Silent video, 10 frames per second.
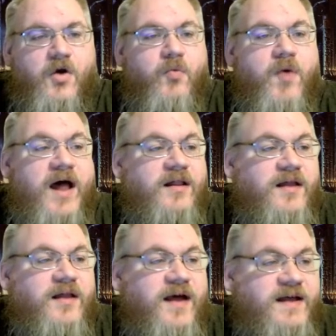Well,
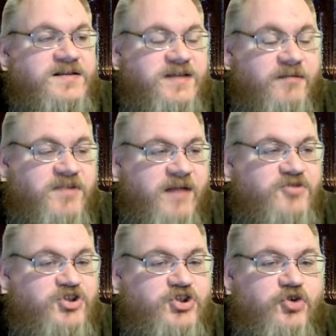uh, sometime
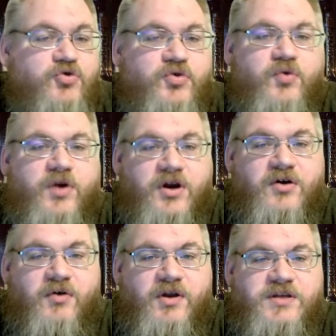soon we're
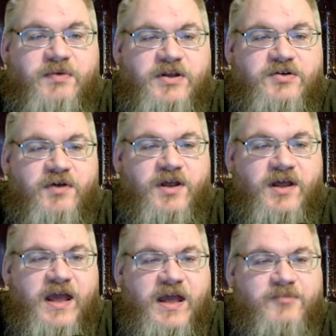going to be doing
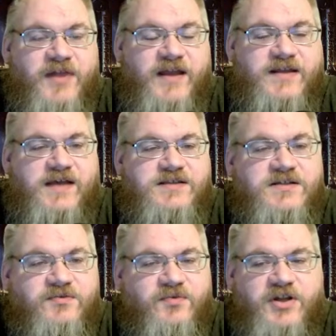a
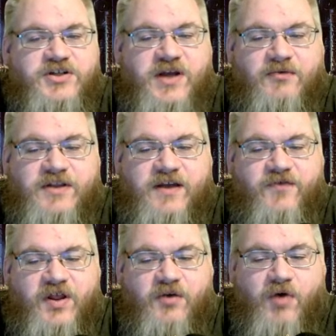playtest, which I will
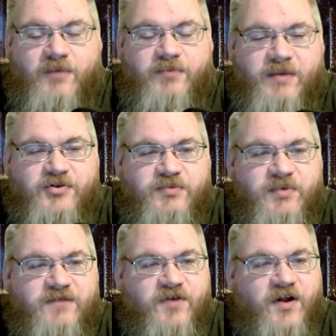definitely want people to
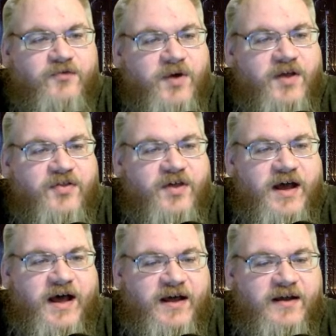be involved with.
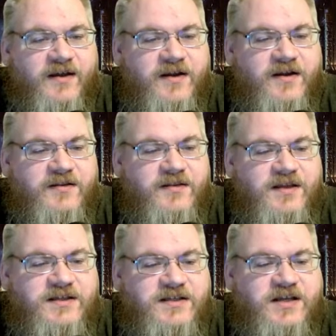Uh,
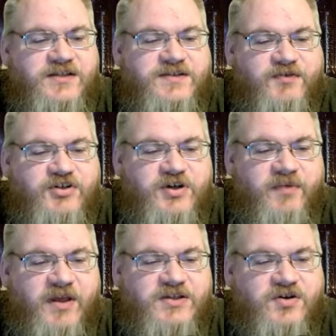the details of which are
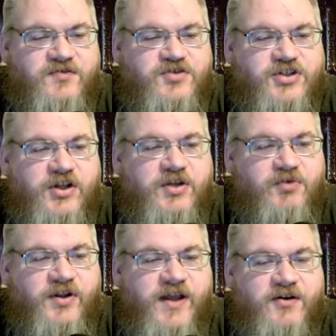being sort of slowly
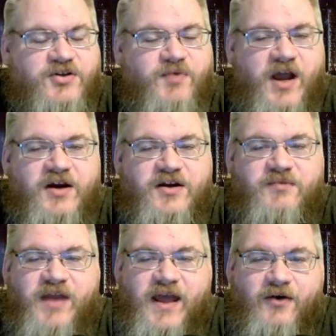rolled out as we iron
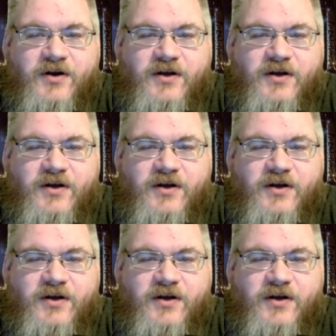them down.